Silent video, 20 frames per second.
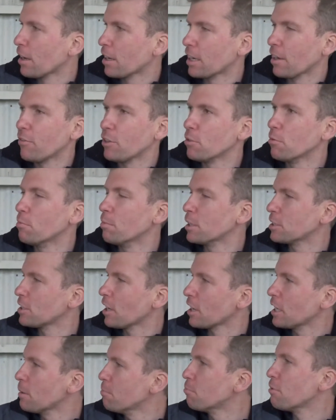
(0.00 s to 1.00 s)
give you almost
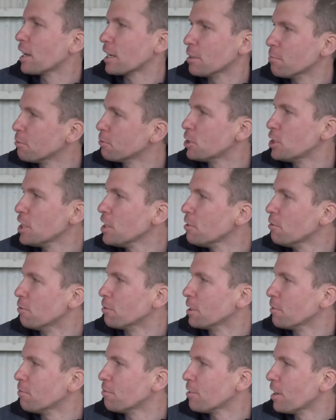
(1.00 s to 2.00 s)
like an impregnable
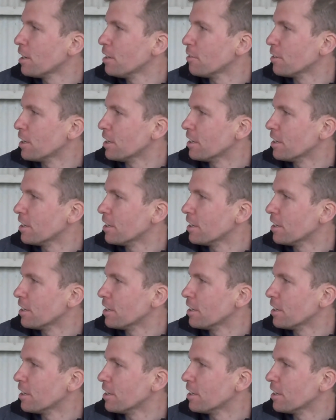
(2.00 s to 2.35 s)
shield in front of you.